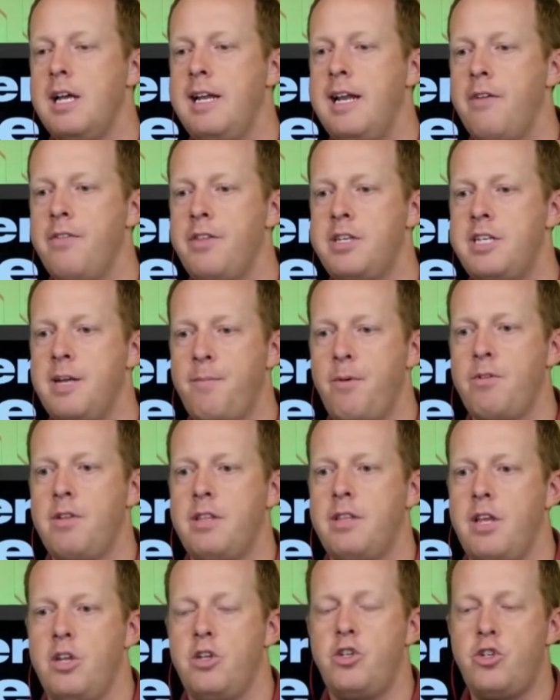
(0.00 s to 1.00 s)
Now, the demo
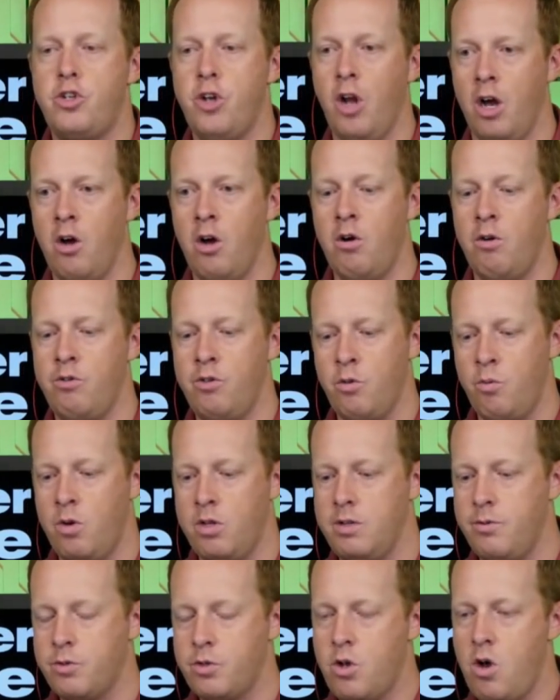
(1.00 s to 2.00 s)
that they showed, the
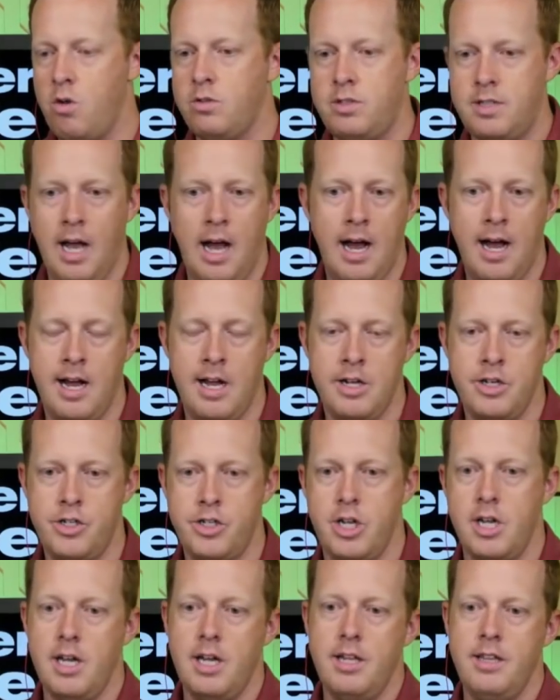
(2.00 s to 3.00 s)
one that was called
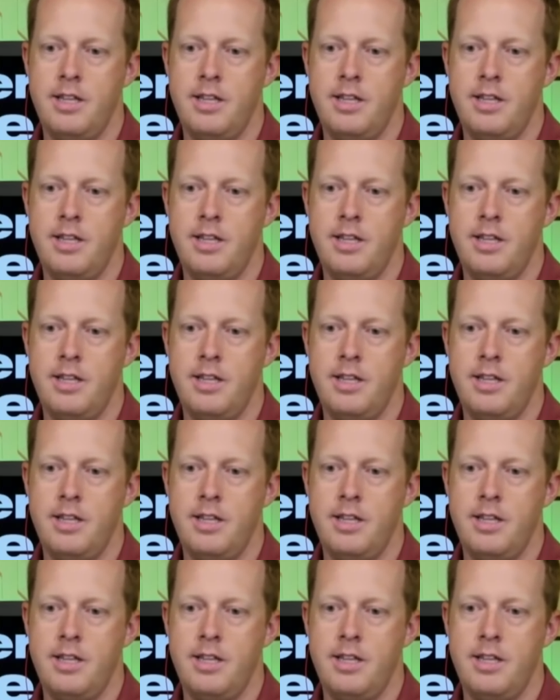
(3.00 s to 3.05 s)
Dodge,